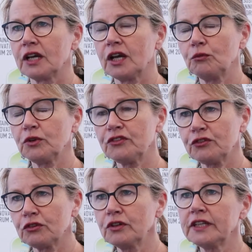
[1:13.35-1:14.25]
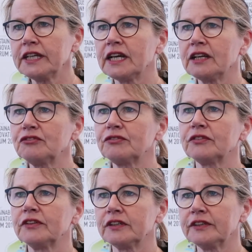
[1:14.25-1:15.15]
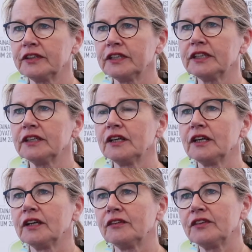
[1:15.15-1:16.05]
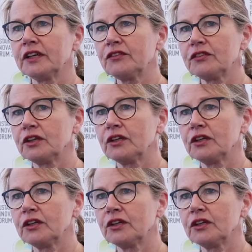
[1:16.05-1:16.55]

And we strongly have the idea that